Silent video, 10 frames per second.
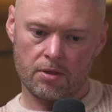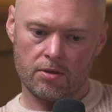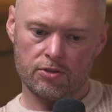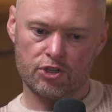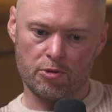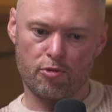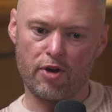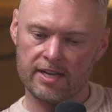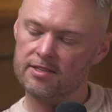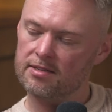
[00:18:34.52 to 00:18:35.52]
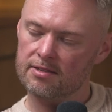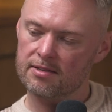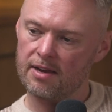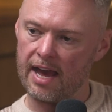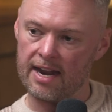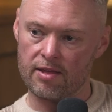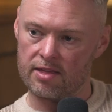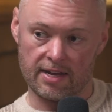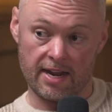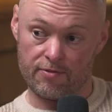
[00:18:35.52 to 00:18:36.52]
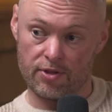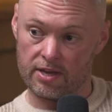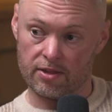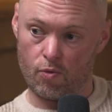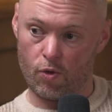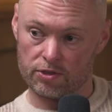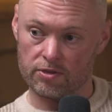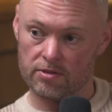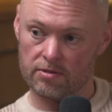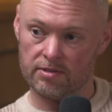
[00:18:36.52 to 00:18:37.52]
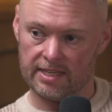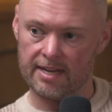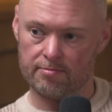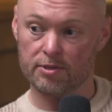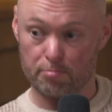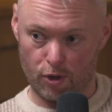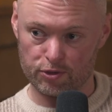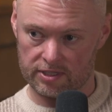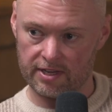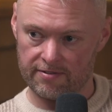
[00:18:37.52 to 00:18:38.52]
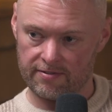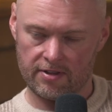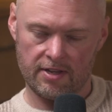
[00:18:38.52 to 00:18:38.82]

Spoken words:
suppress anything and everything that wasn't deemed positive.